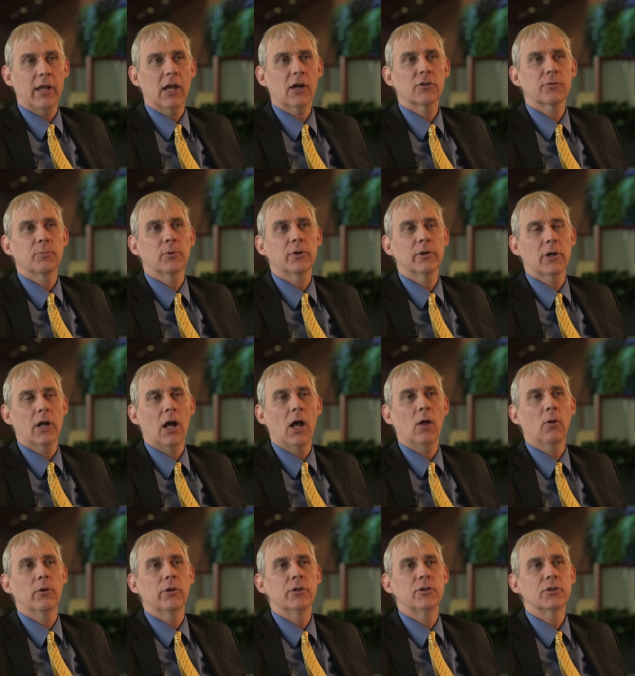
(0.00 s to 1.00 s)
expert
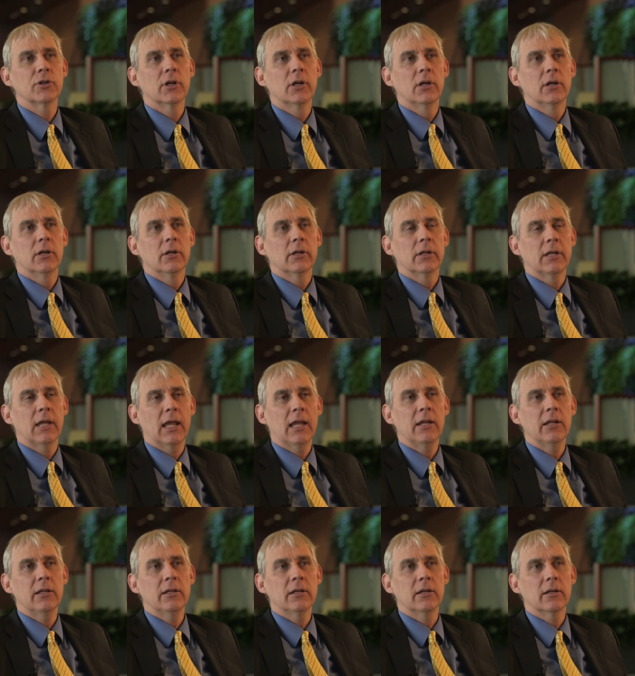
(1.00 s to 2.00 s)
knowledge
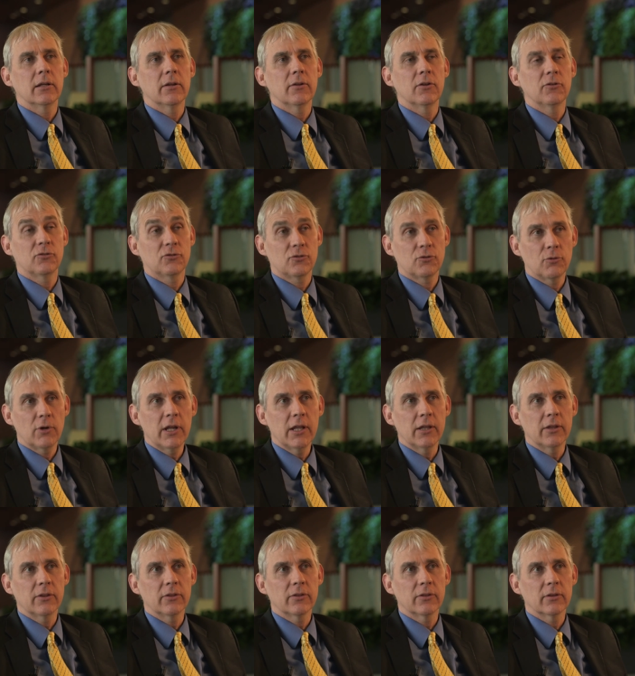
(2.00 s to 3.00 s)
gain the
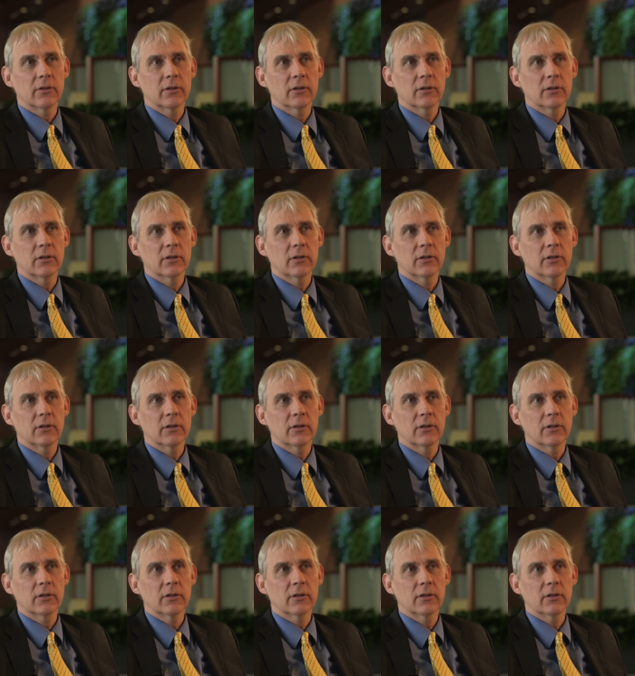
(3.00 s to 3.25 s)
strength